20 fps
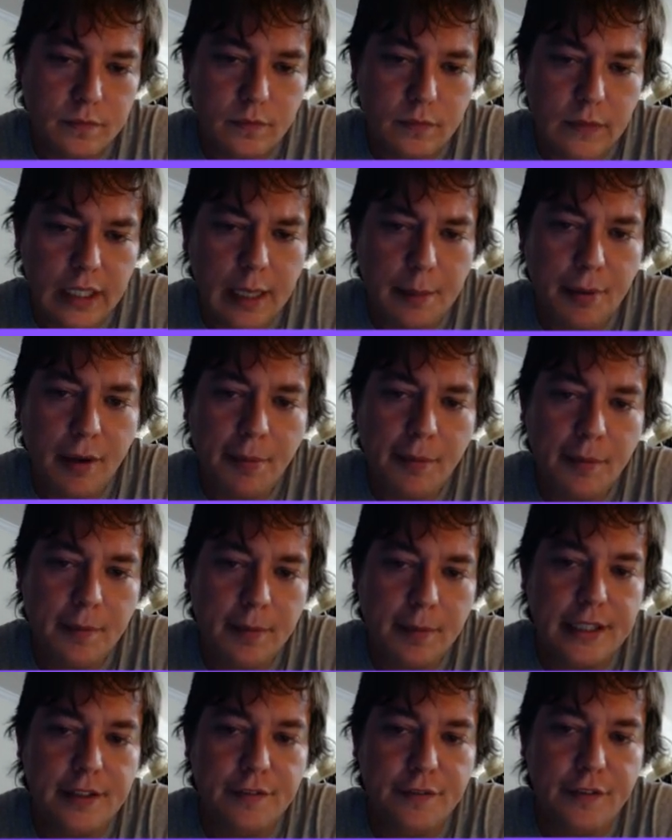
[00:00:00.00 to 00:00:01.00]
yeah,
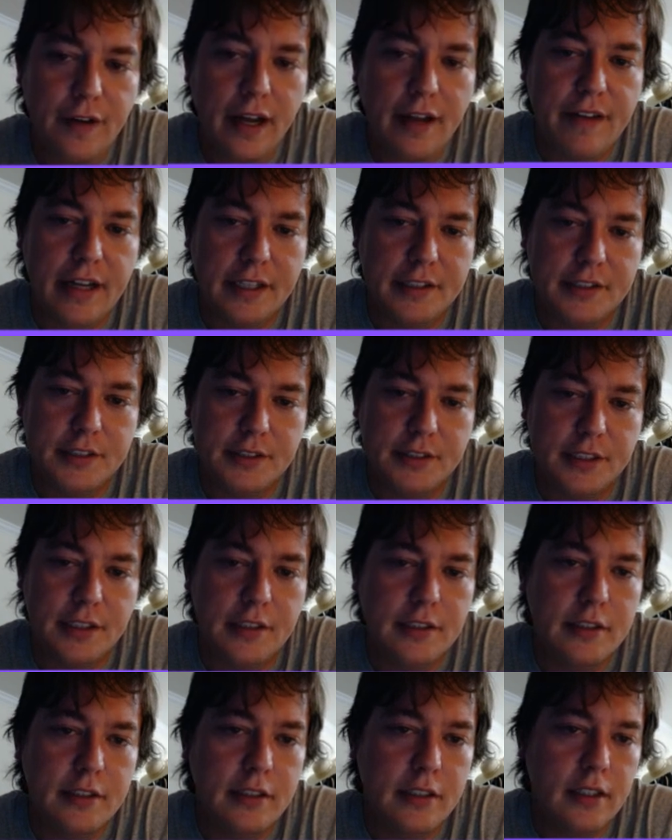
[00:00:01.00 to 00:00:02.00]
probably e5 actually.
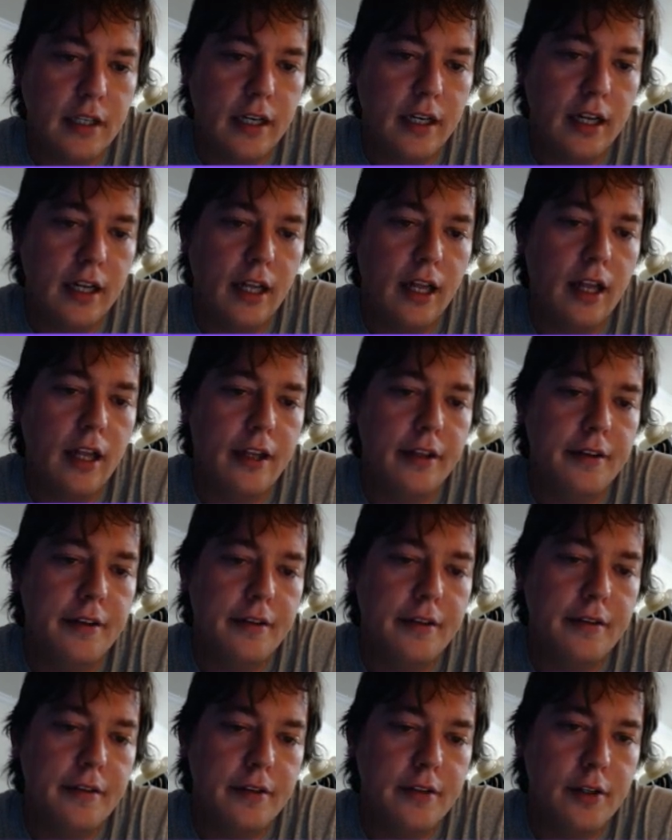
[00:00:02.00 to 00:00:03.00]

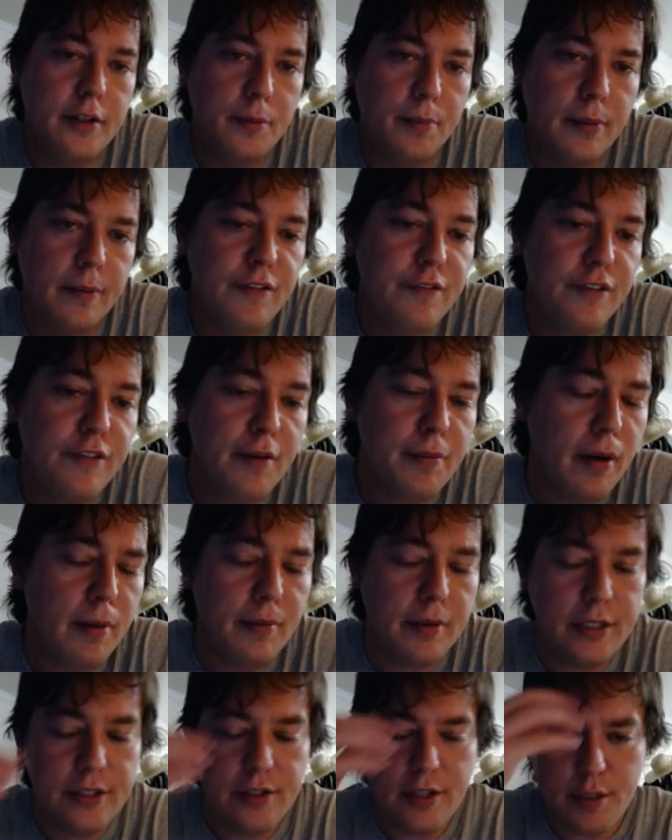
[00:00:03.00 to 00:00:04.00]
E5
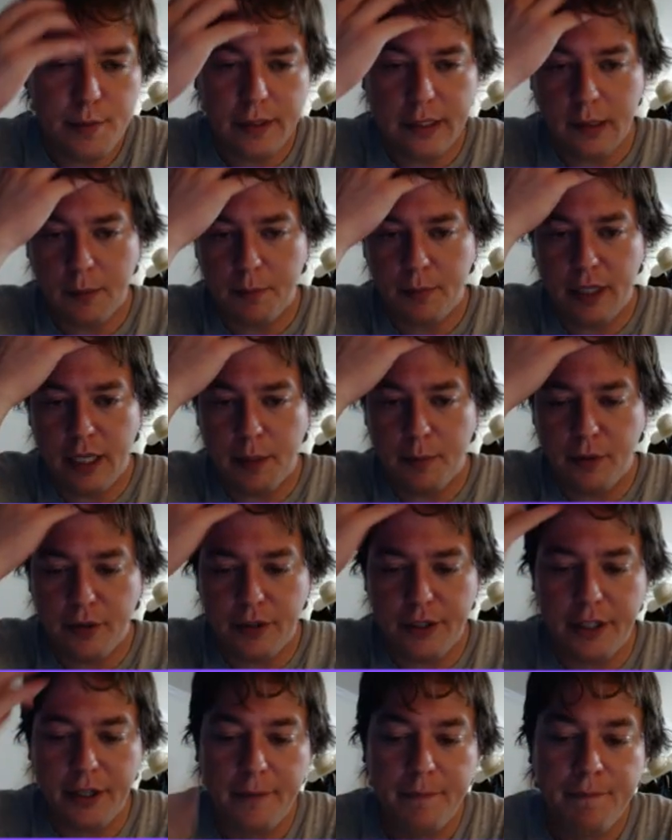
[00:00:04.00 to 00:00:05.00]
probably does become playable
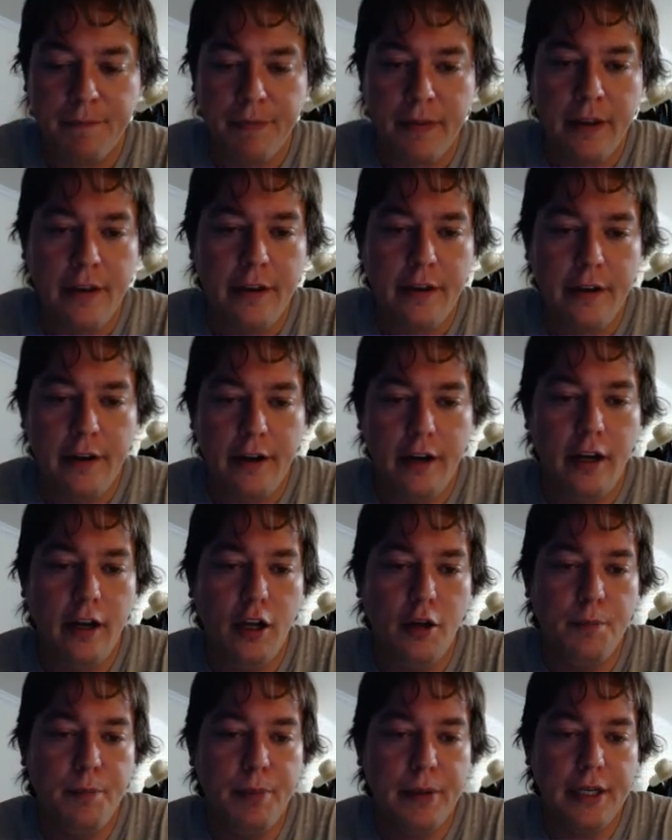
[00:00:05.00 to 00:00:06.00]
here,
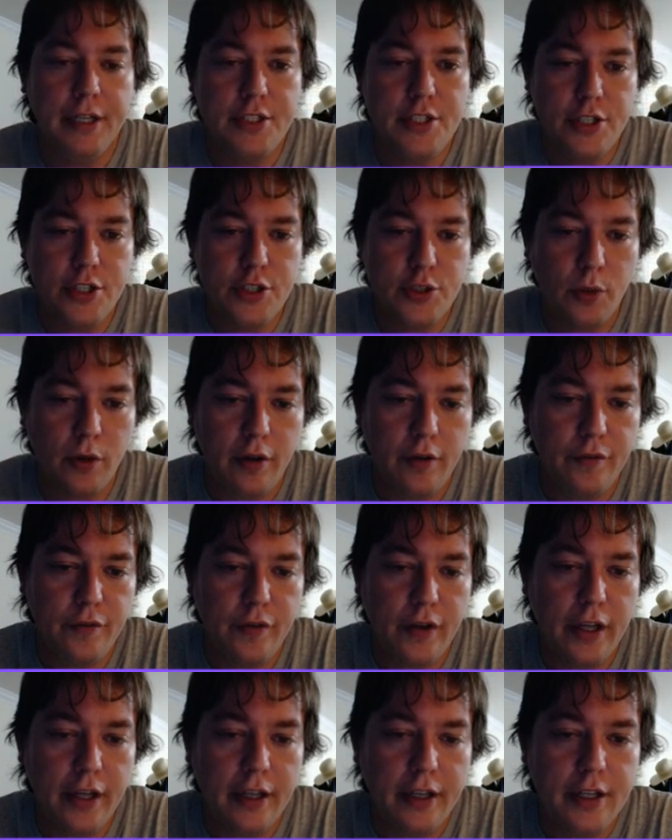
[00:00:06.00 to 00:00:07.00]
but it's just sort of
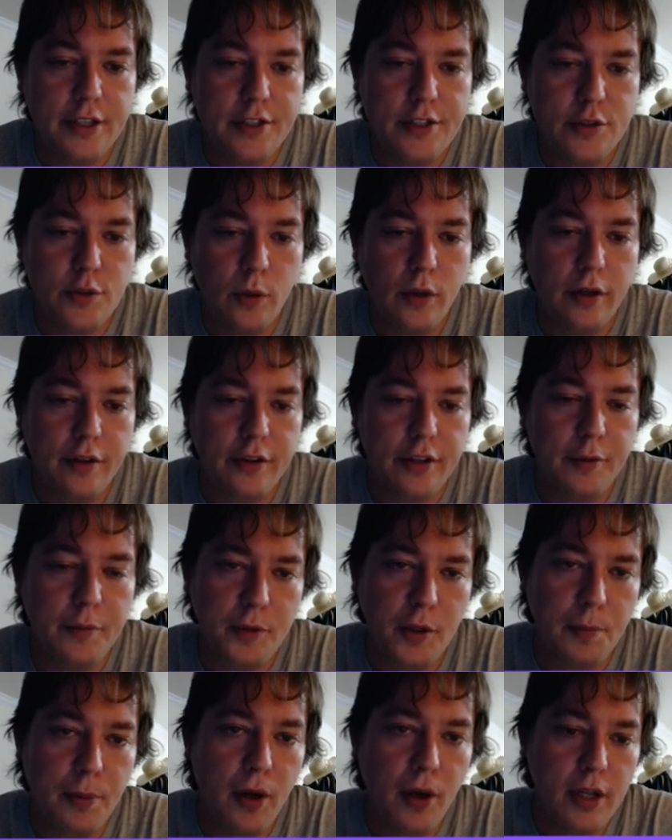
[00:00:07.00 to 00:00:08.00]

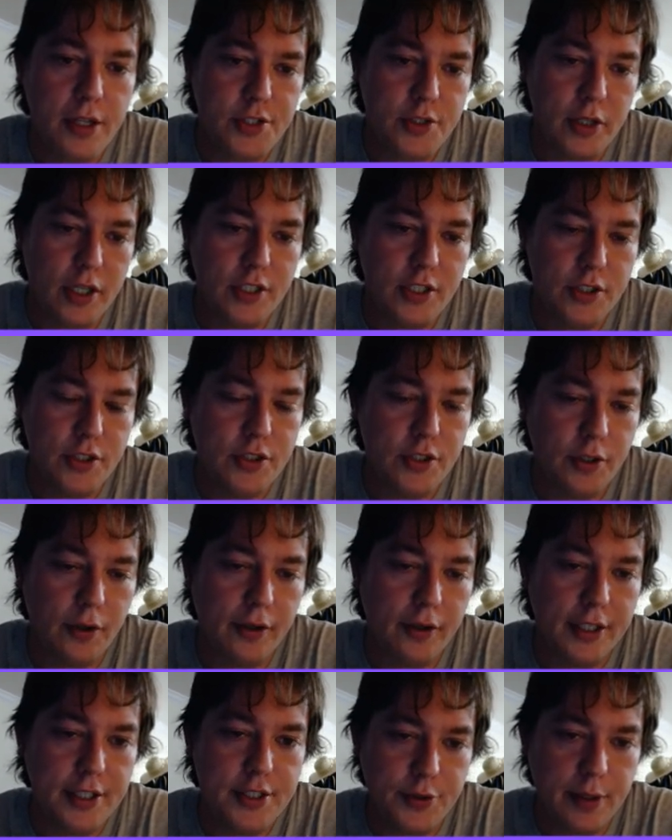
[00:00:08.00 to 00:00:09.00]
the pawn structures are
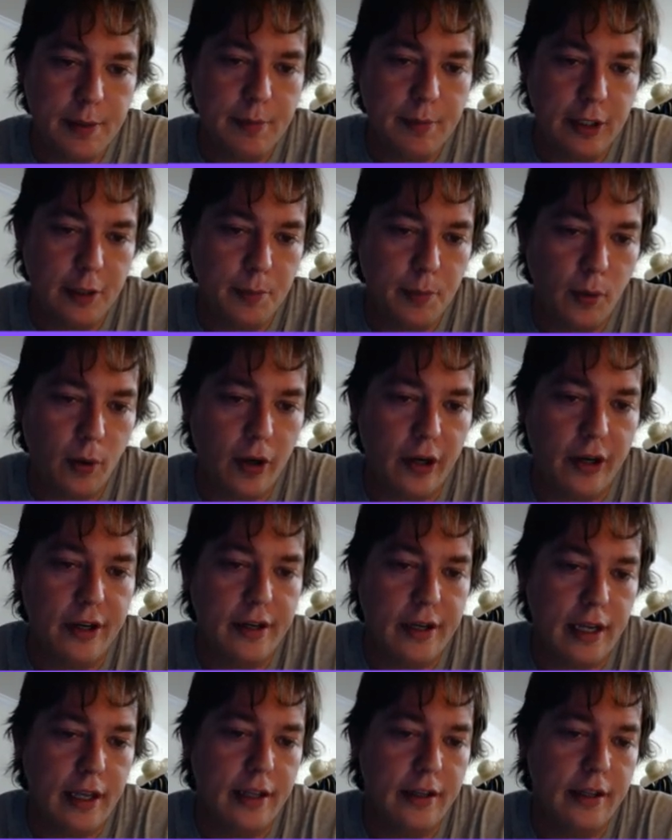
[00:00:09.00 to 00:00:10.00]
extremely
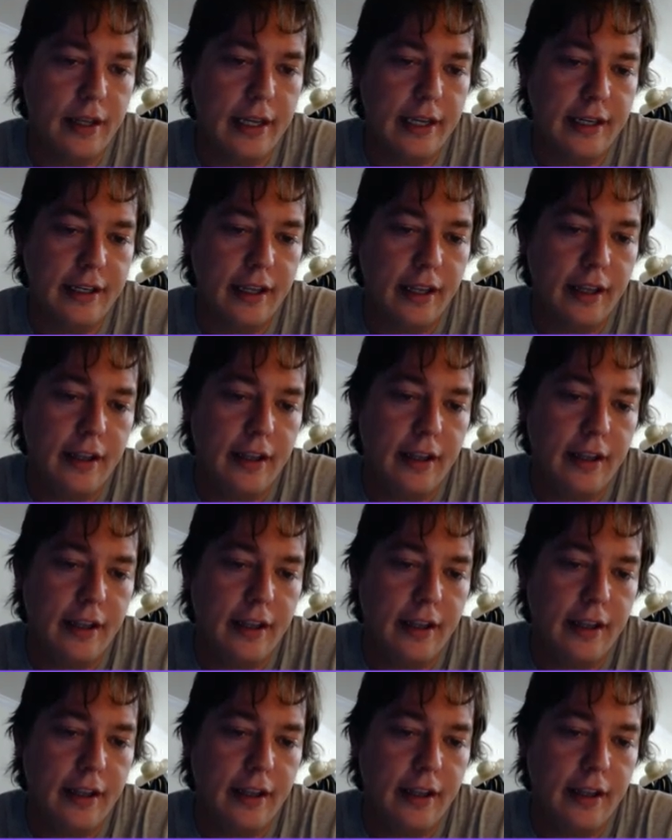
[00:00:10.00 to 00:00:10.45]
important, and like